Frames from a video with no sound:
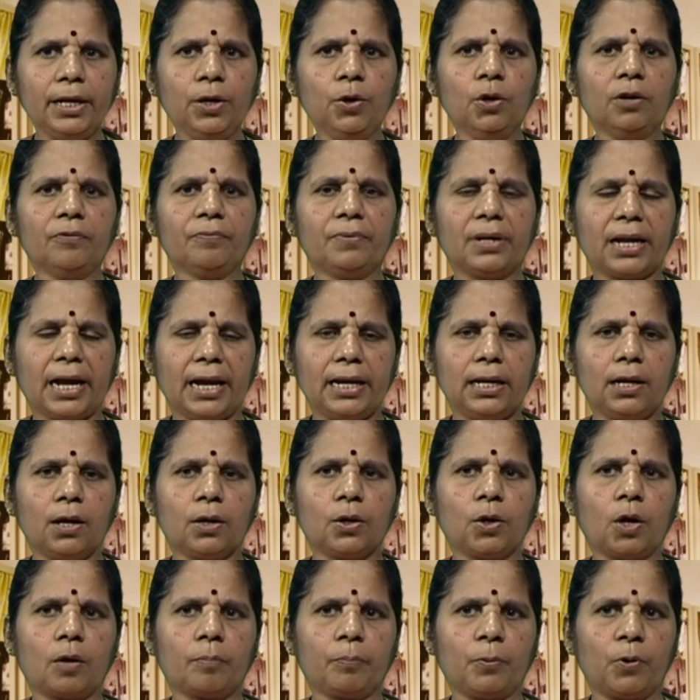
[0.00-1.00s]
of
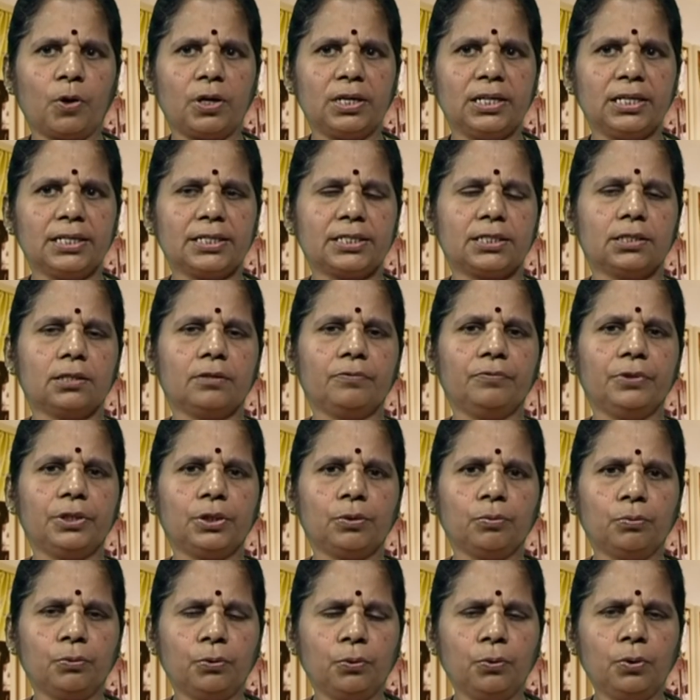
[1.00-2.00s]
nylon or polyester with
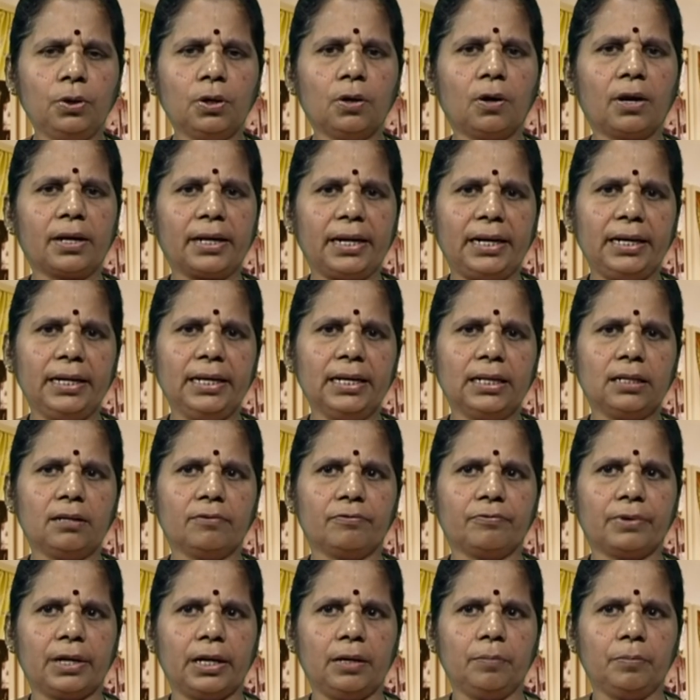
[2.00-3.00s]
wool or any other
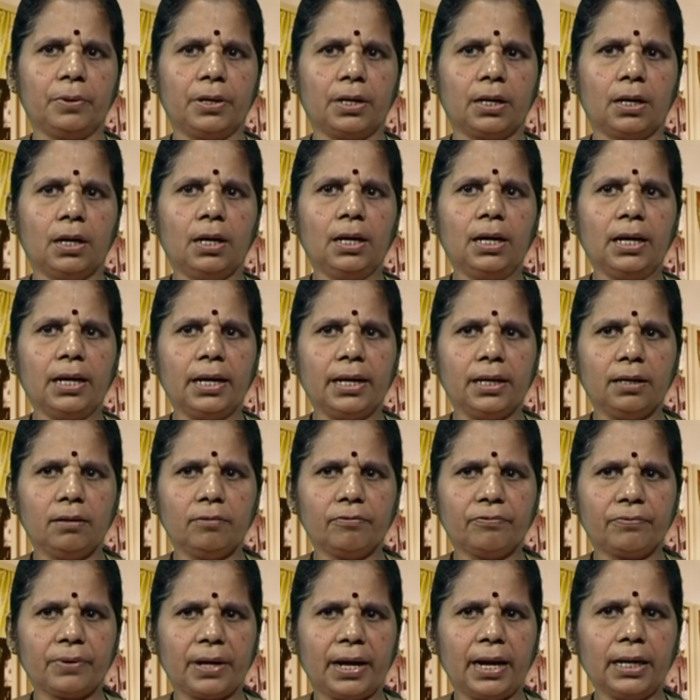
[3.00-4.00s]
fiber in
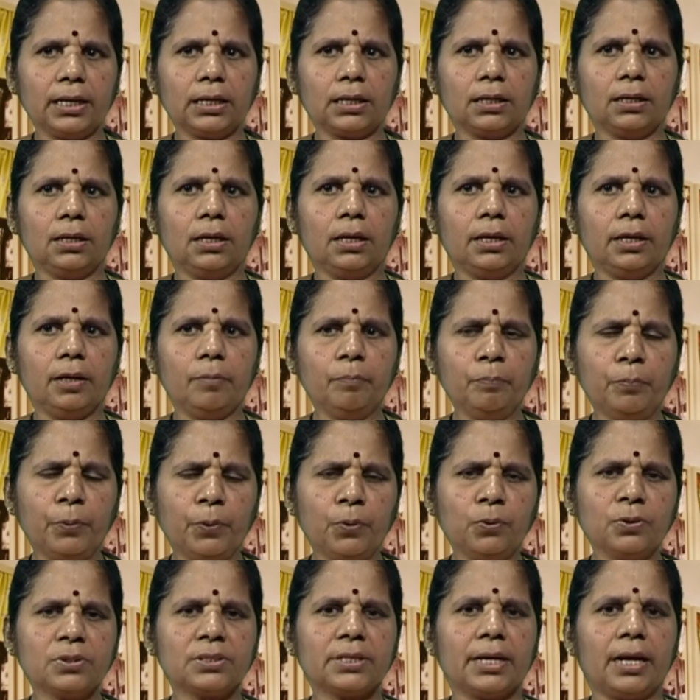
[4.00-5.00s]
fact
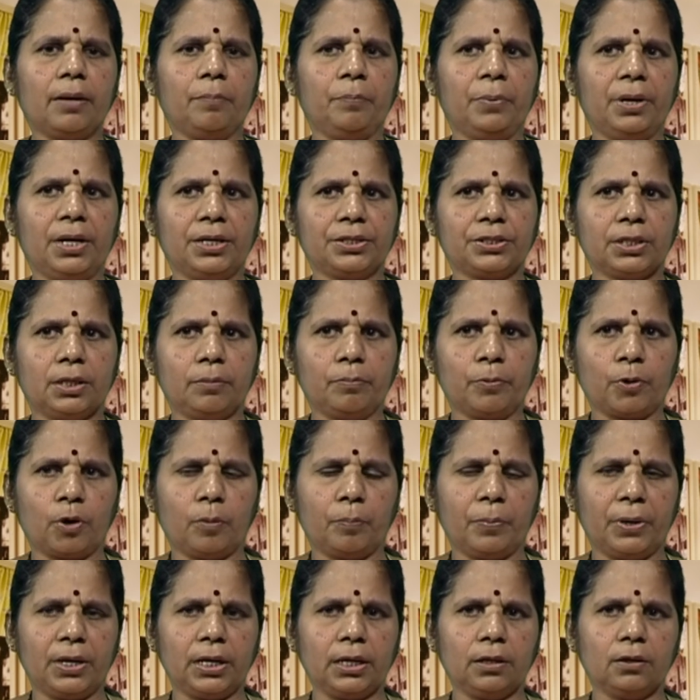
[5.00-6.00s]
improves the abrasion
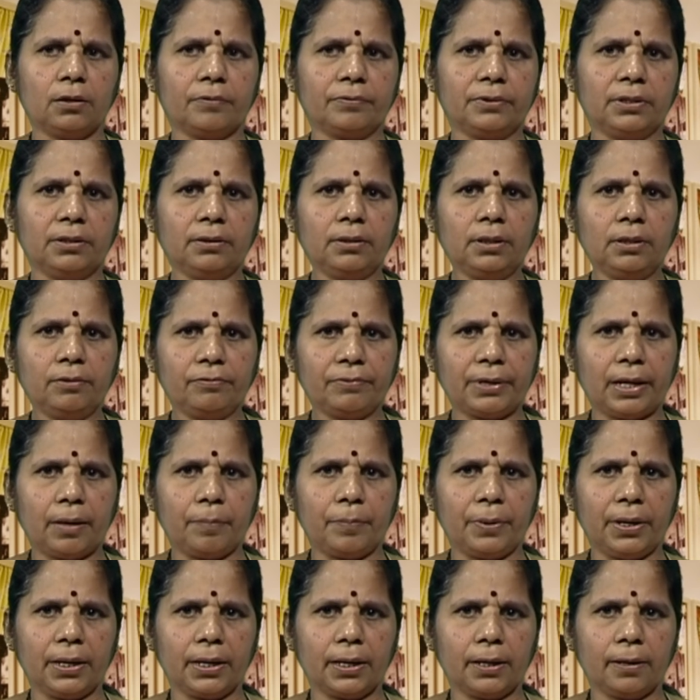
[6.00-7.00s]
property of the
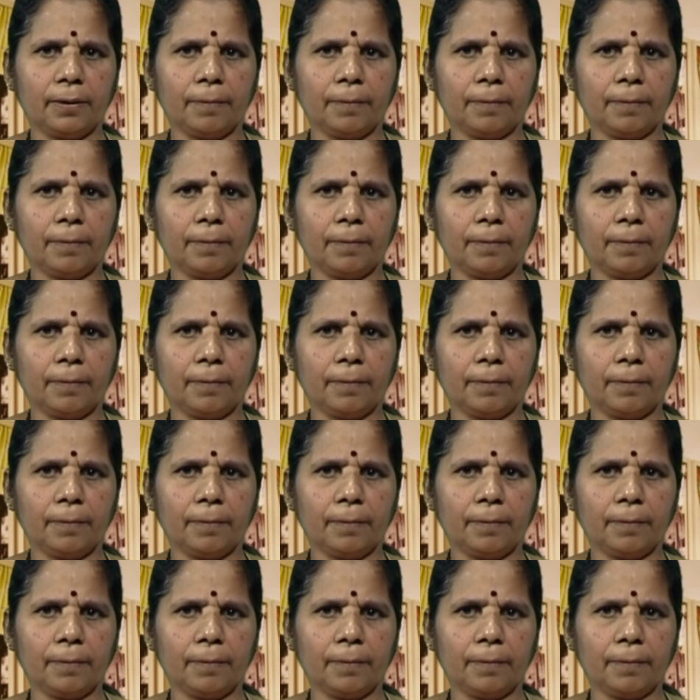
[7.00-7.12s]
fabric.